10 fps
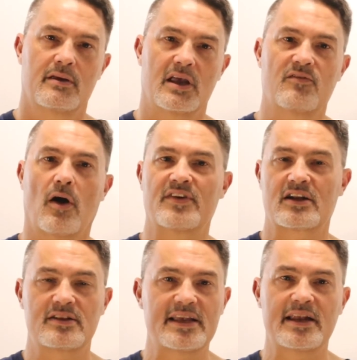involved in
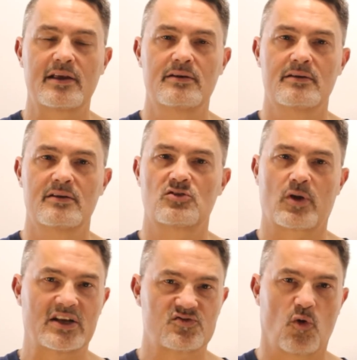cleaning,
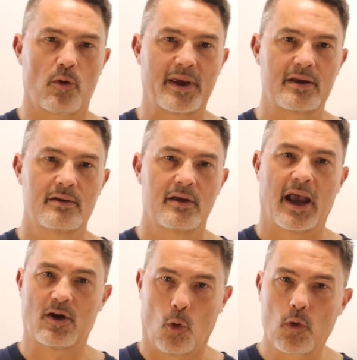transforming,
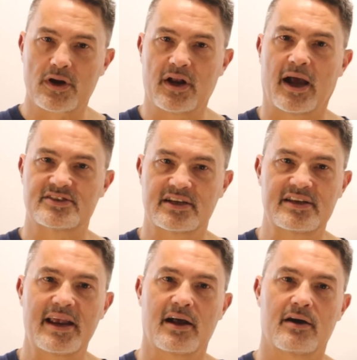and organizing
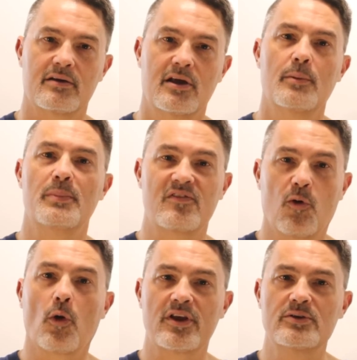data
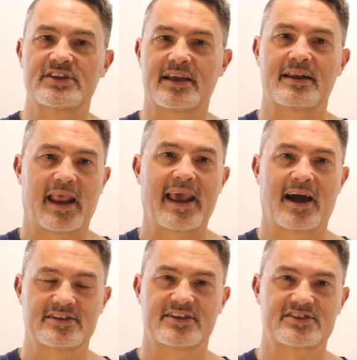before using it in
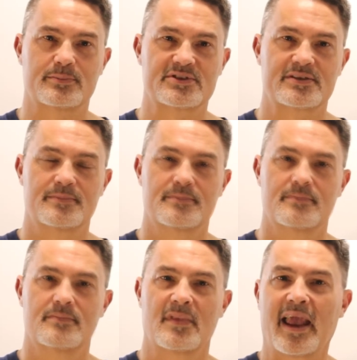AI systems,
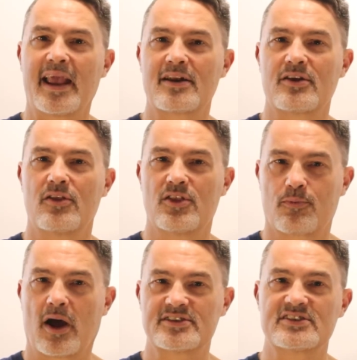and the
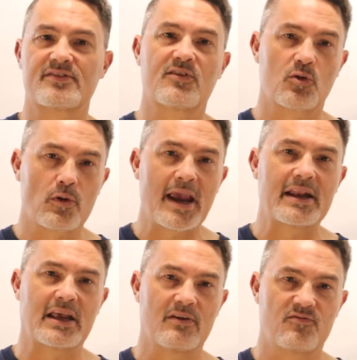process of
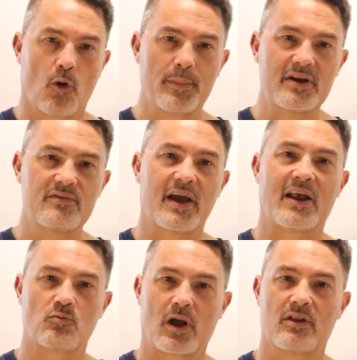creating informative
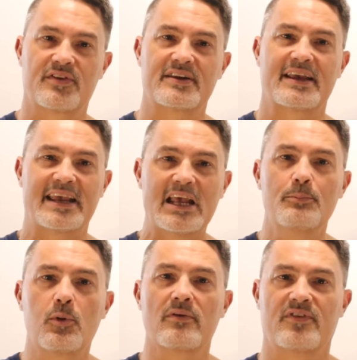and relevant
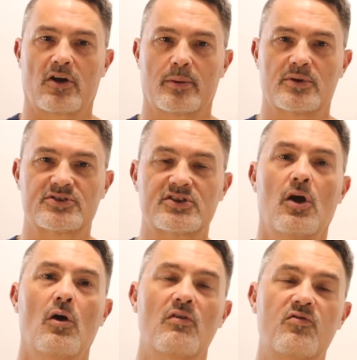input variables
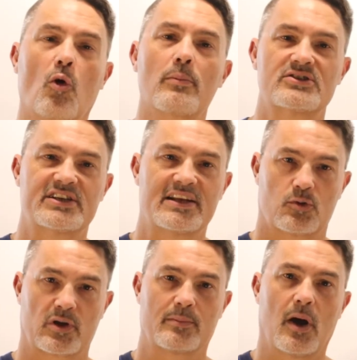for machine
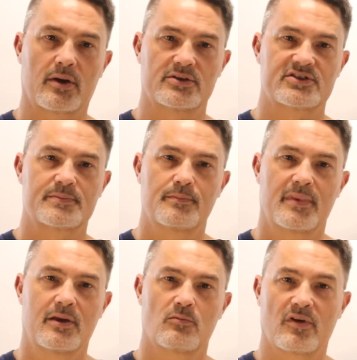learning models,
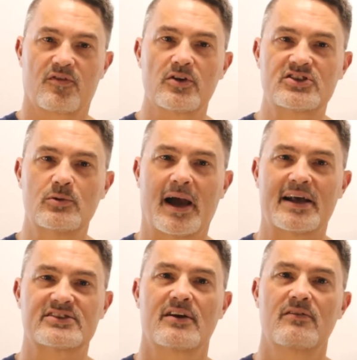referred to
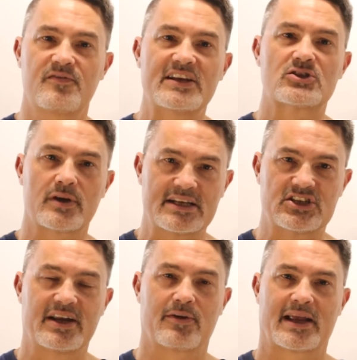as feature
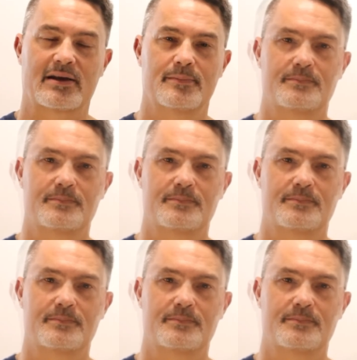engineering.